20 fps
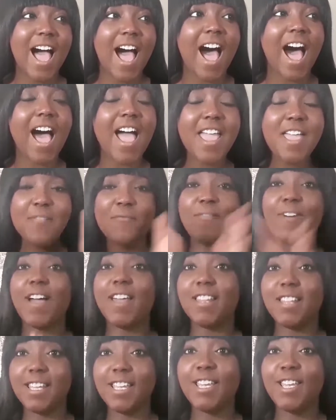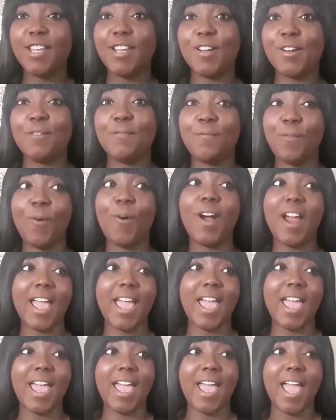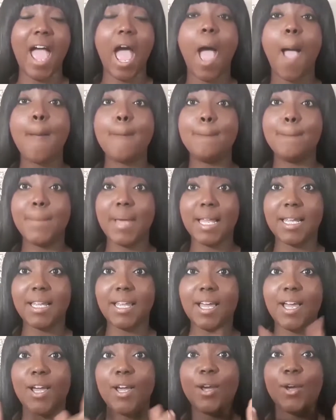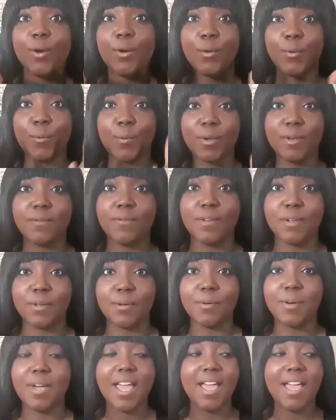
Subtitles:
I am finally here for a Bella review.